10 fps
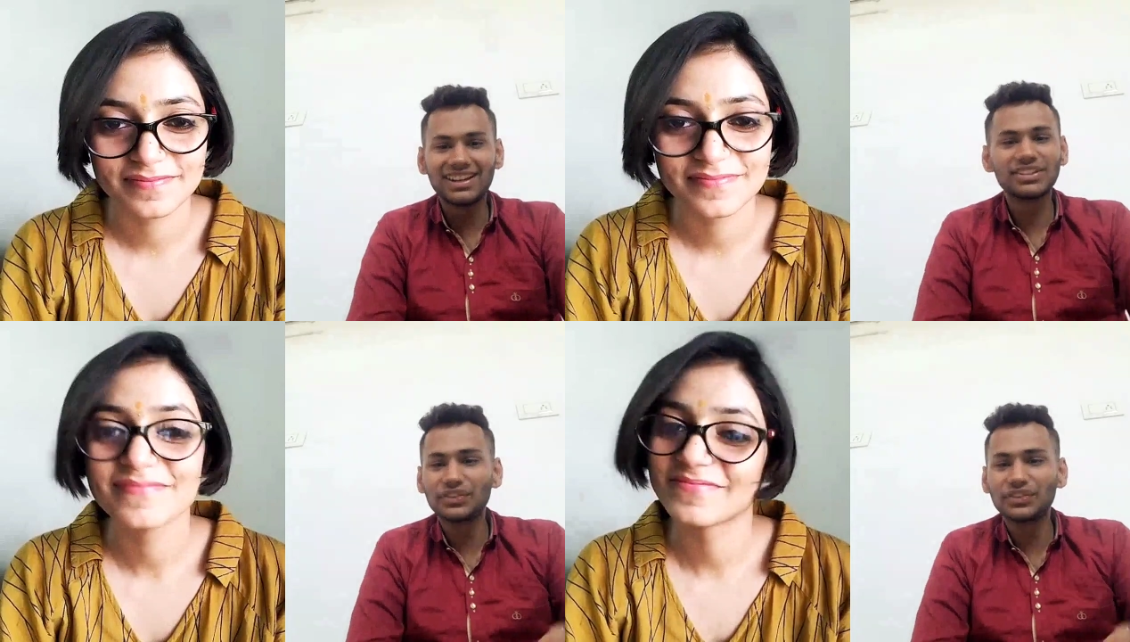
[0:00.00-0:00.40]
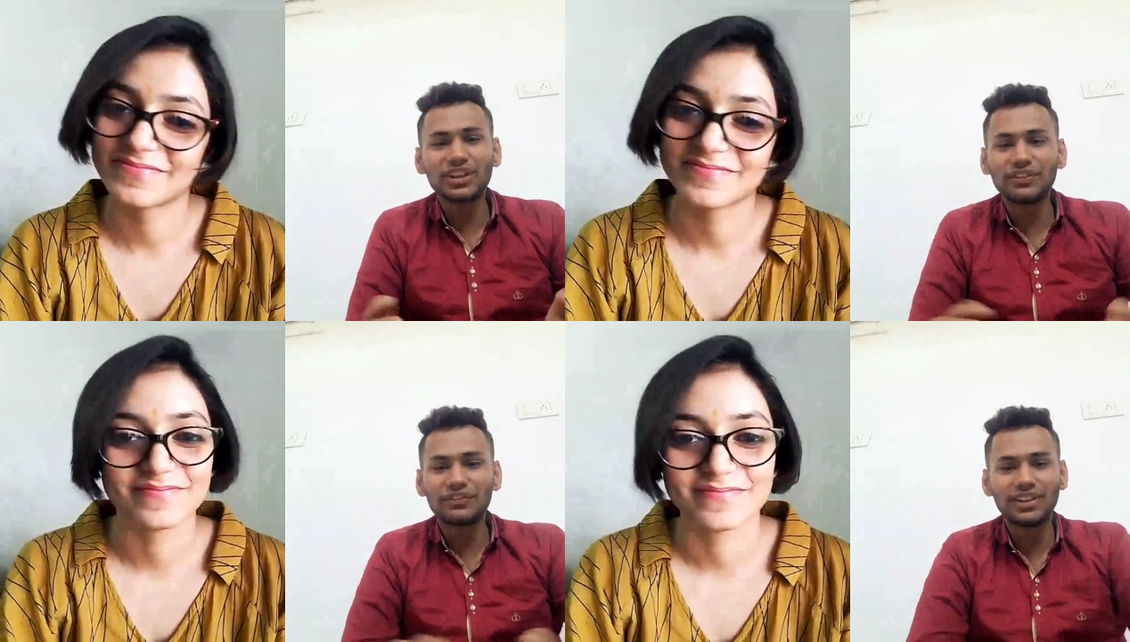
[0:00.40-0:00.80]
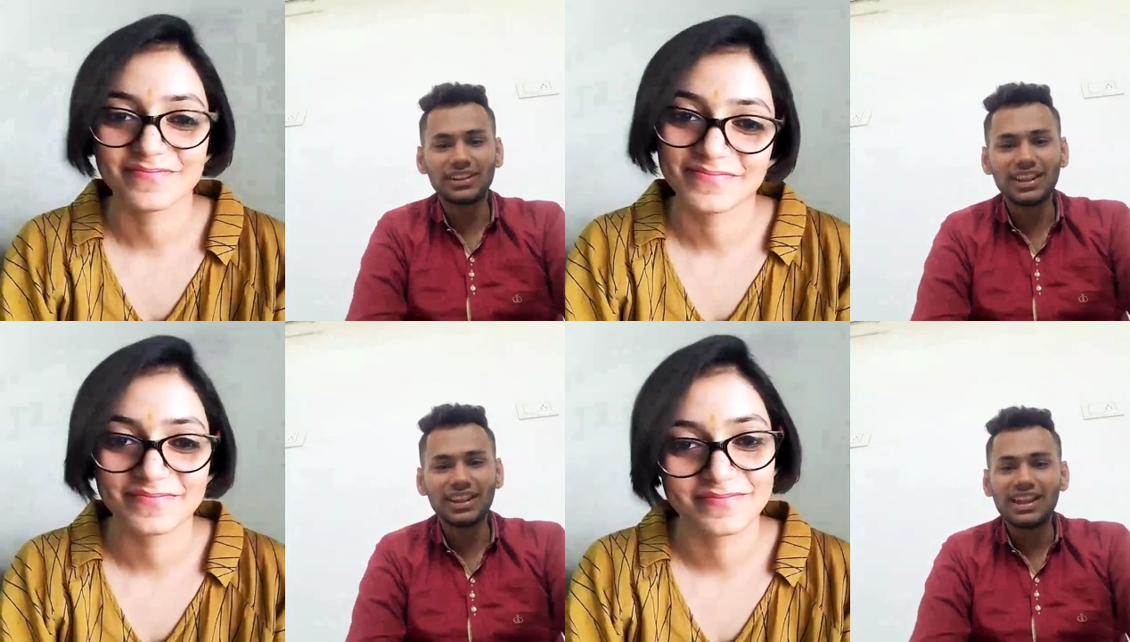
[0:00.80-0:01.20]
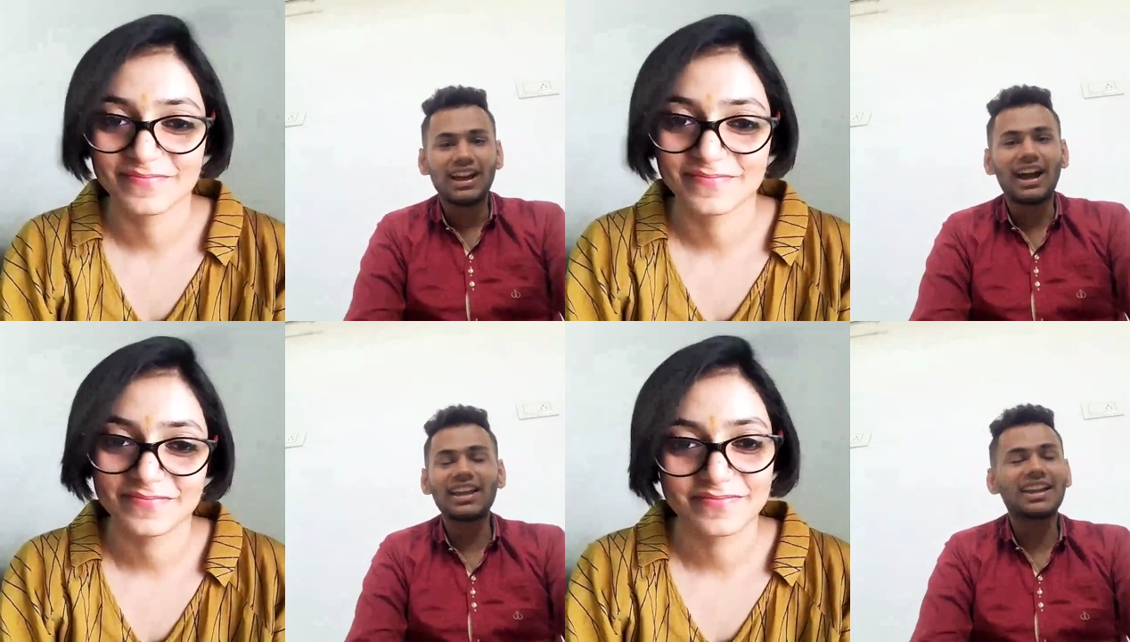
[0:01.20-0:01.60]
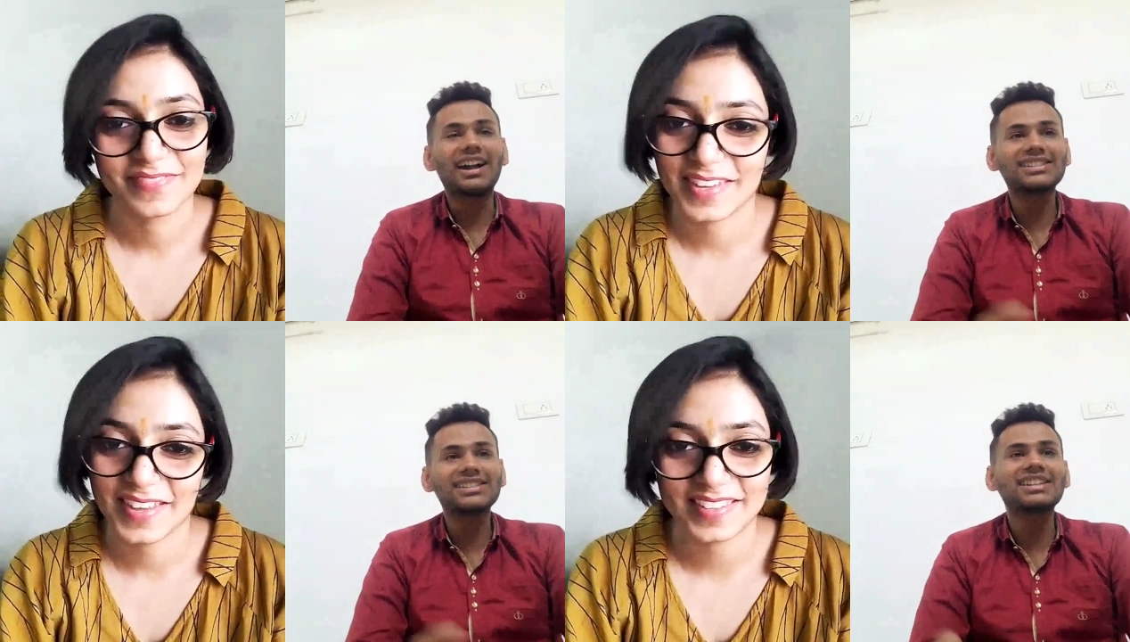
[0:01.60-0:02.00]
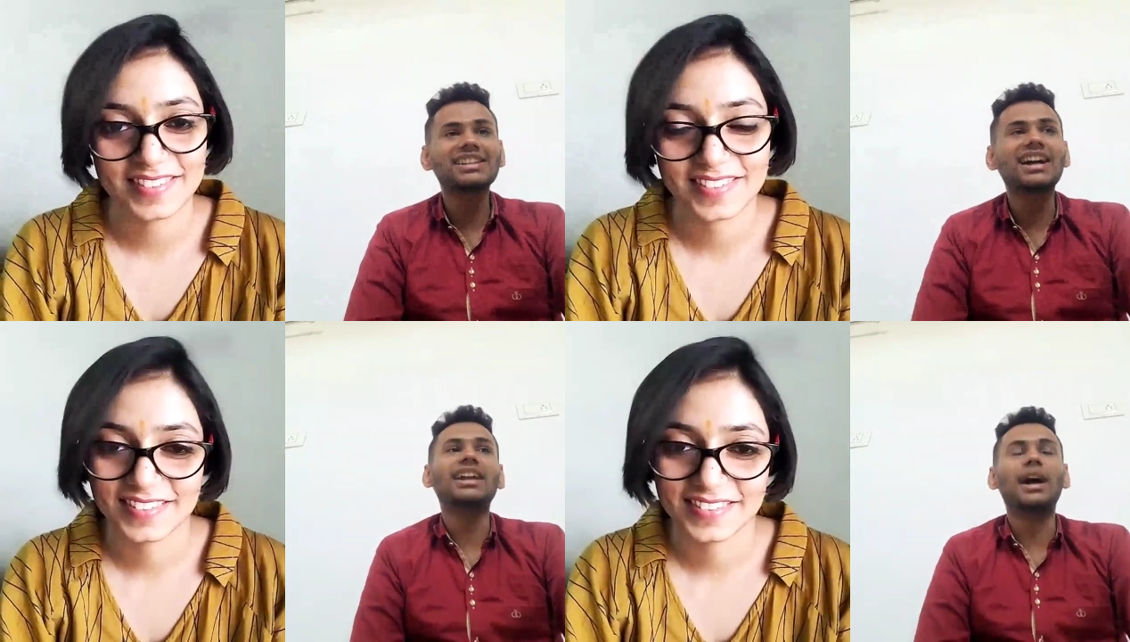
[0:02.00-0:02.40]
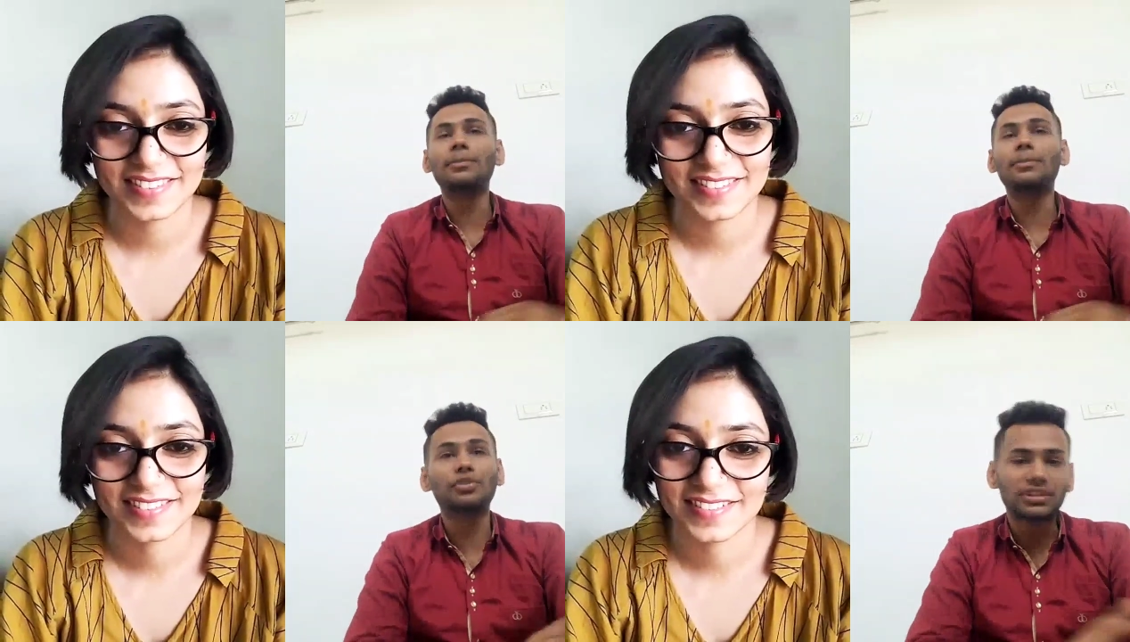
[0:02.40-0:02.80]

Speaker 1: It is full of fun. I can't say that I'm